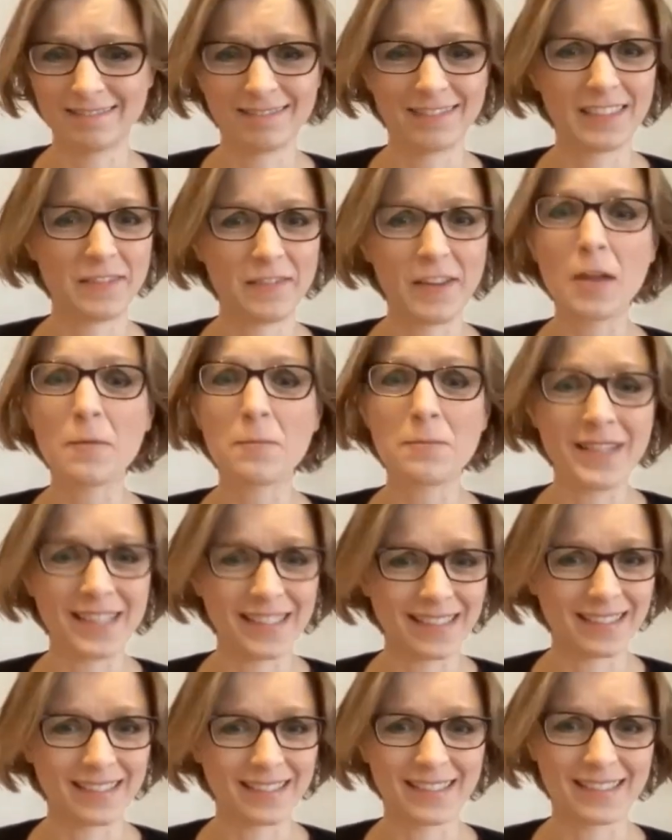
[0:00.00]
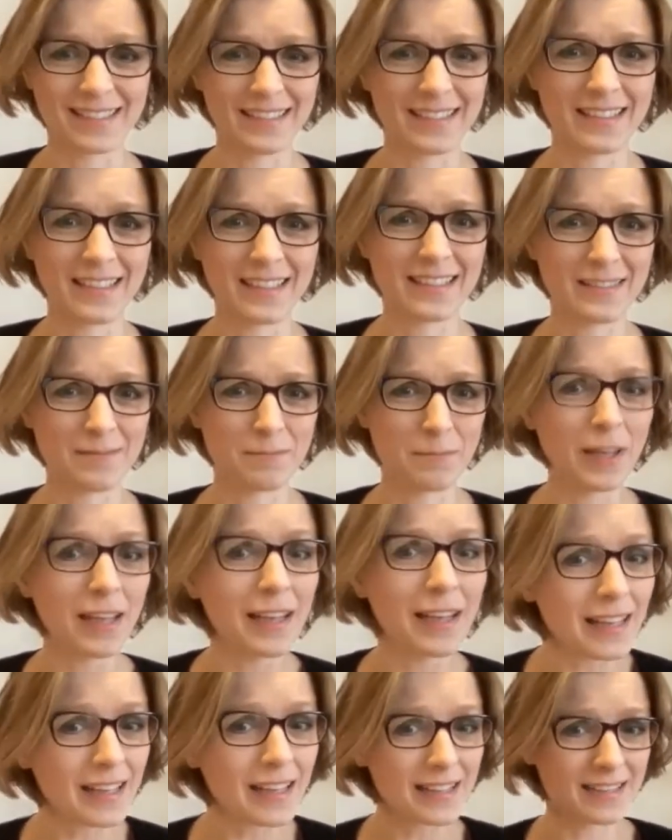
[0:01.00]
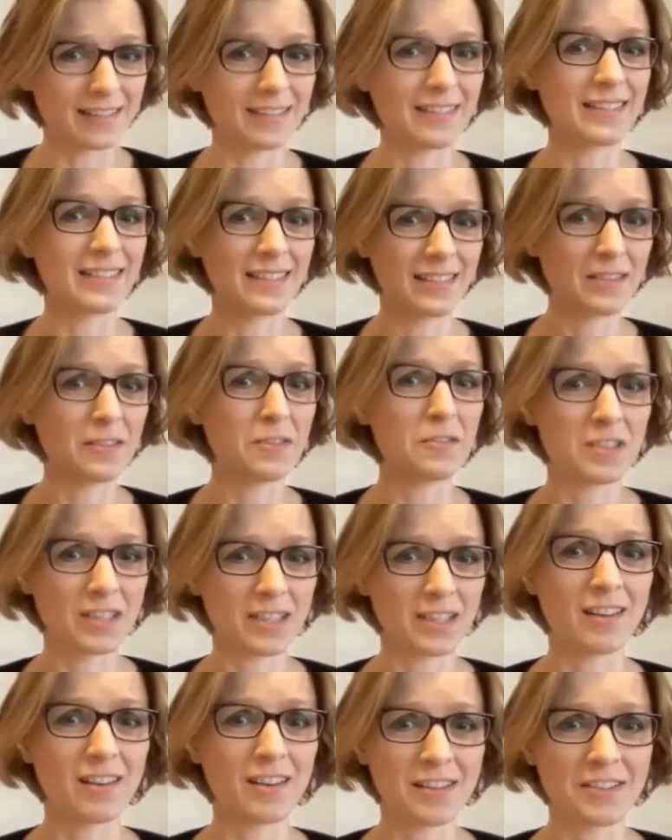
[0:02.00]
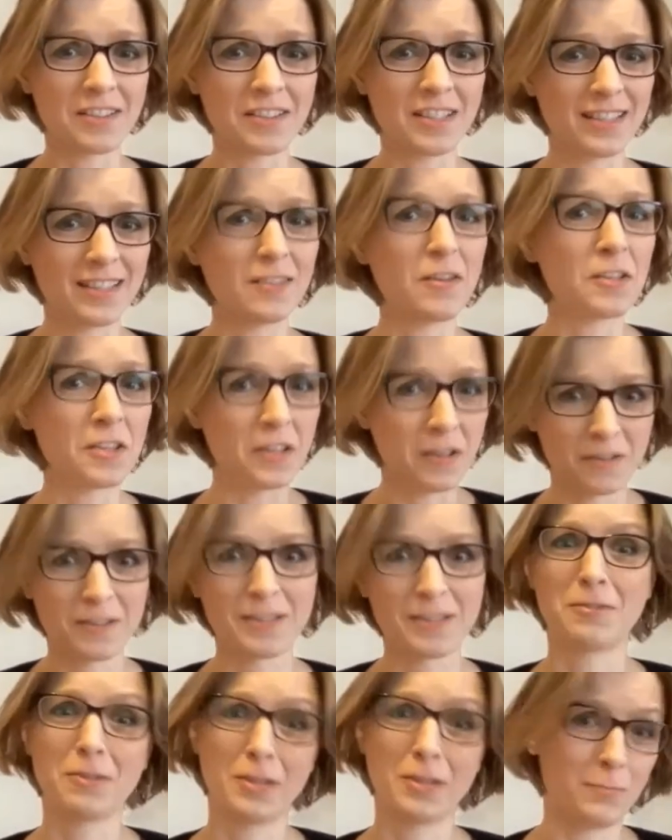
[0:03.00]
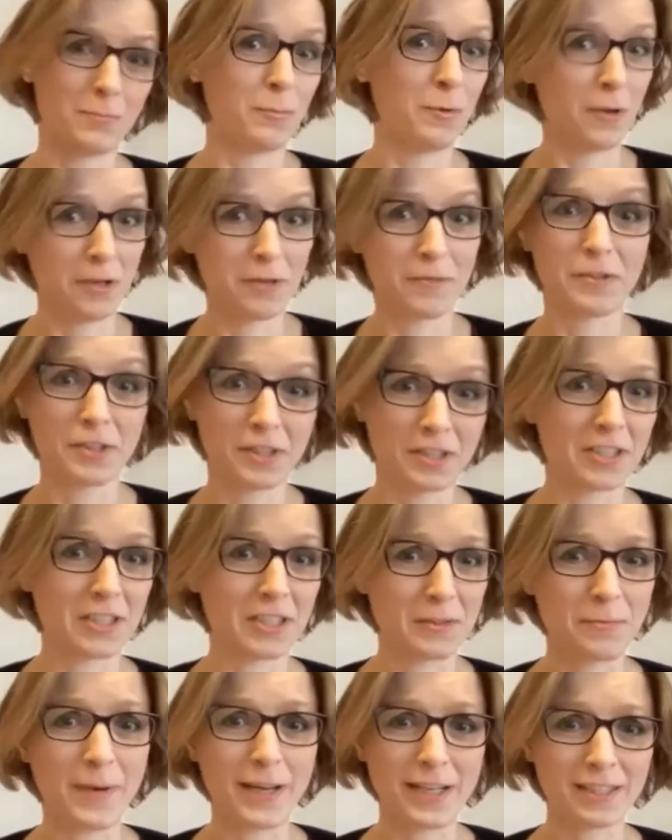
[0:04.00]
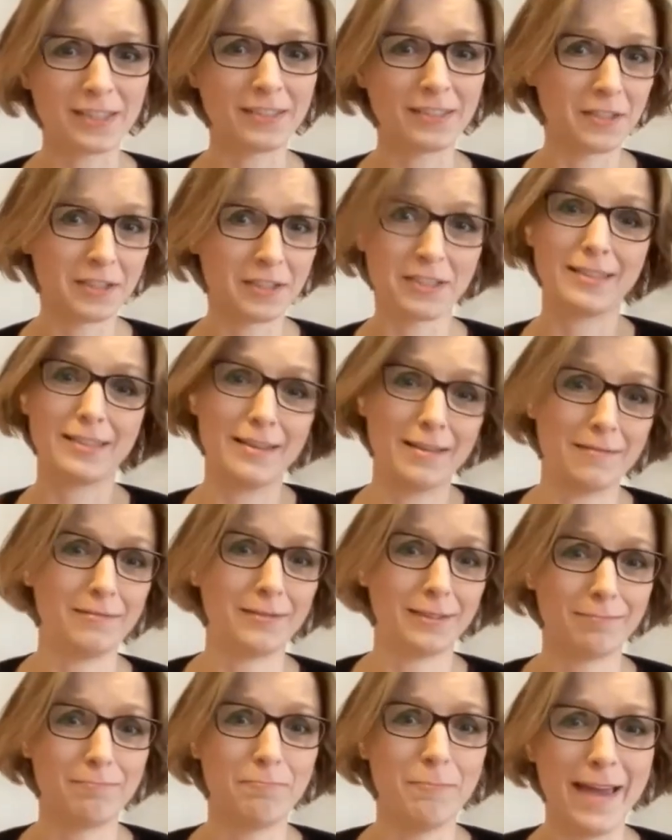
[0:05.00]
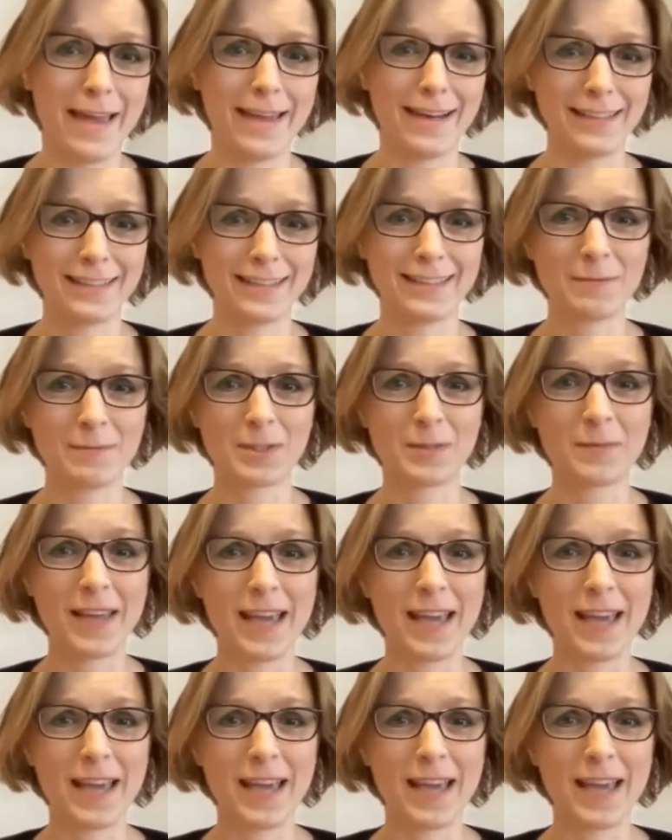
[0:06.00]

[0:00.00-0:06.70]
developments that build on the new technology, not only to exploit workers better, which is what mainly seems to be